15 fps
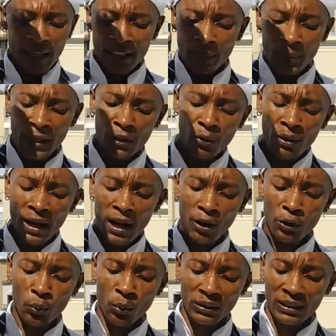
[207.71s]
And depending on how
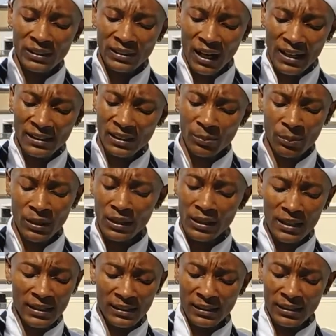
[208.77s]
you want the size to be
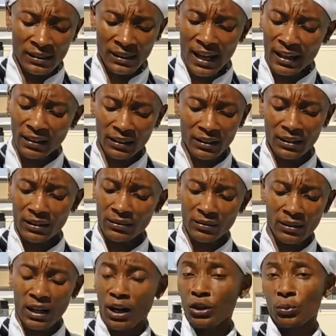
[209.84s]
is exactly
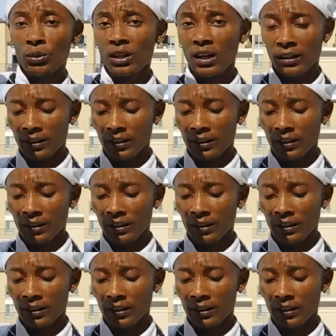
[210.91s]
how you would cut